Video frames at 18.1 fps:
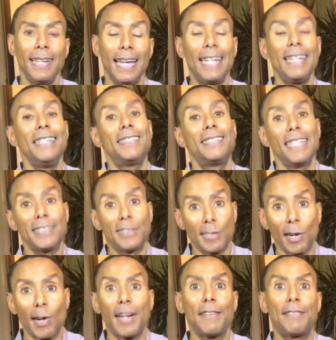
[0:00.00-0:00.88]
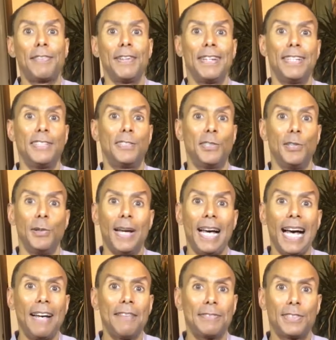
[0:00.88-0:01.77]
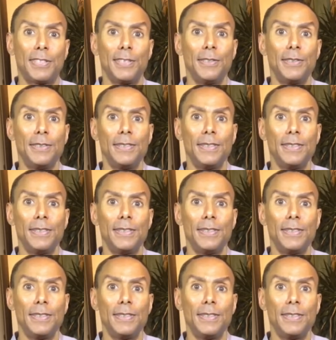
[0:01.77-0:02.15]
And he said, sorry, Phineas, you have to.